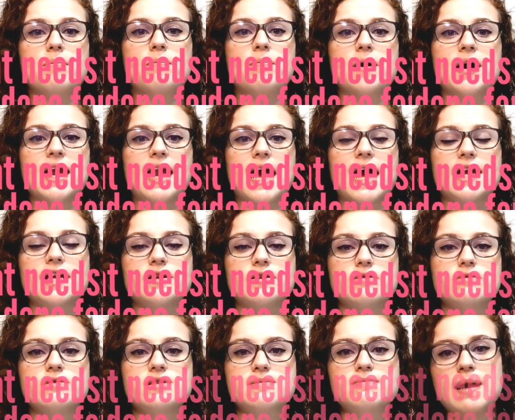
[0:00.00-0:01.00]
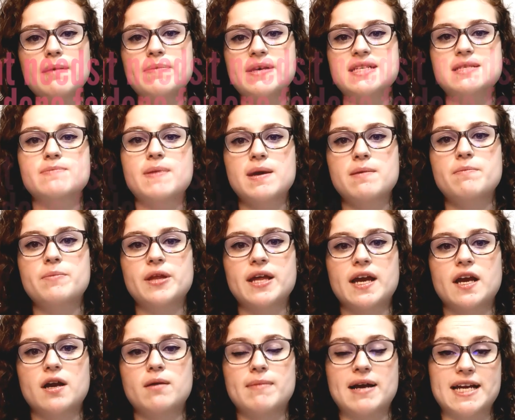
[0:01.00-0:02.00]
but I use my BizBabe
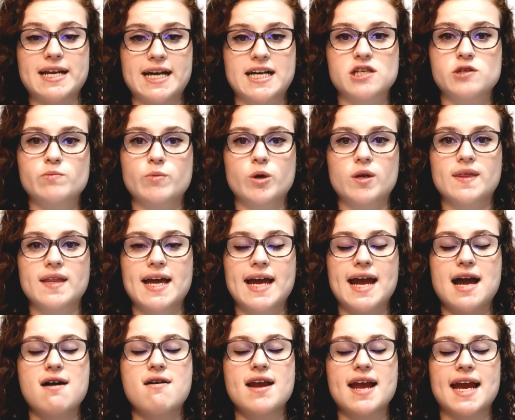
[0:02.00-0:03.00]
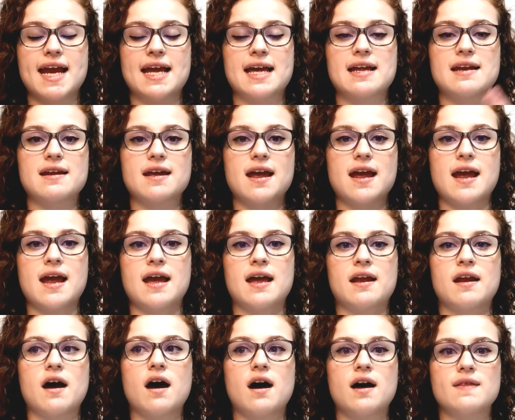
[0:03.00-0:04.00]
planner, my dashboard layout, and
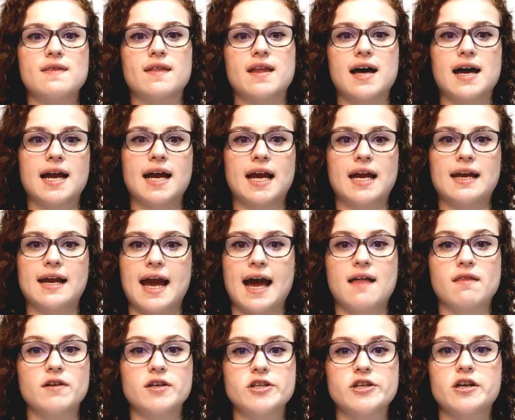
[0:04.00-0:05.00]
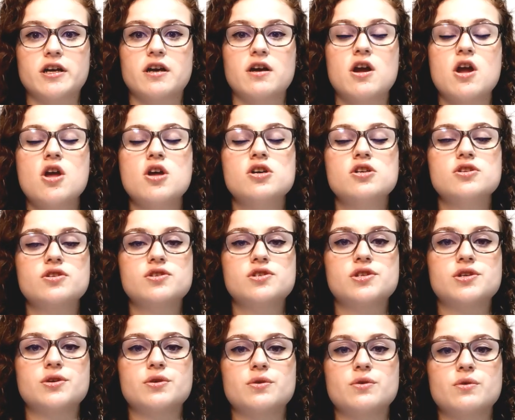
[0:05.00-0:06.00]
an online calendar
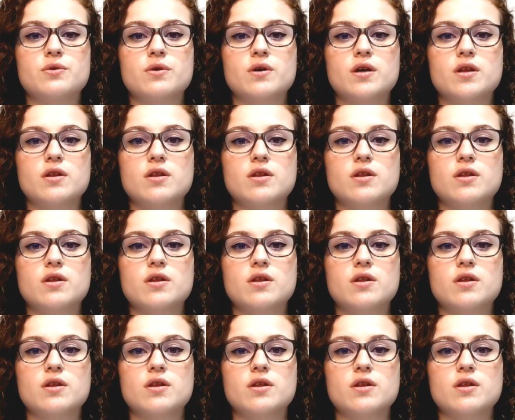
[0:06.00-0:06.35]
to